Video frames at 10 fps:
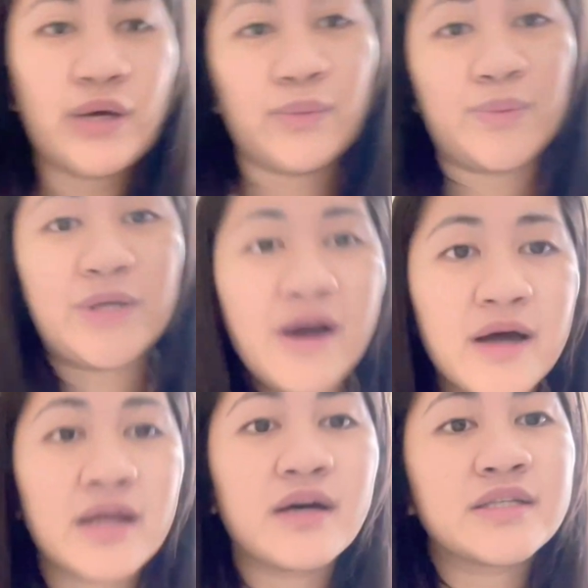we
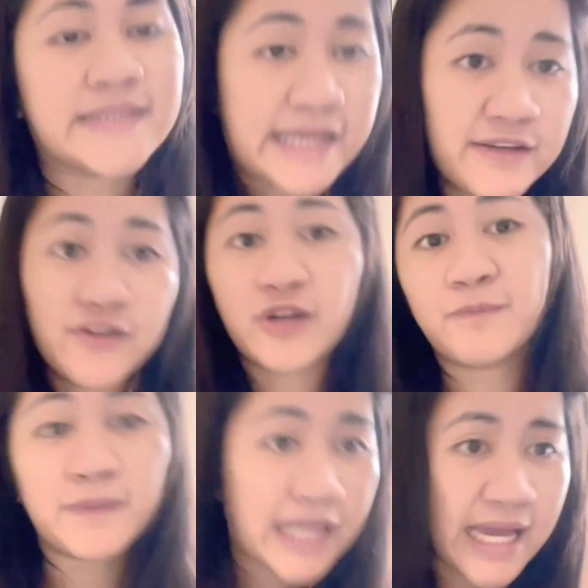gotta save our
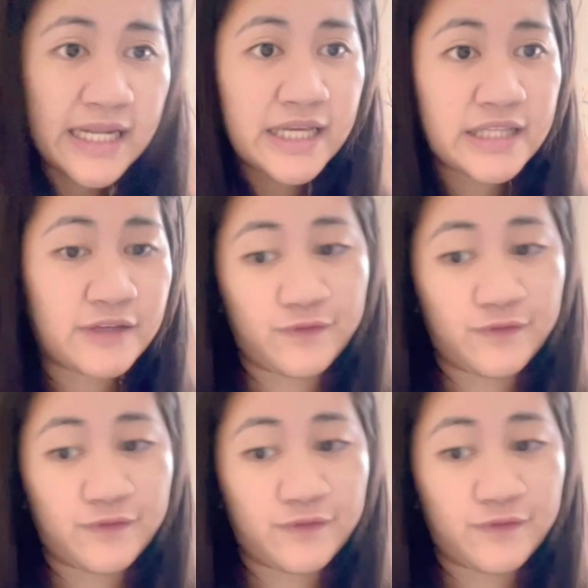planet if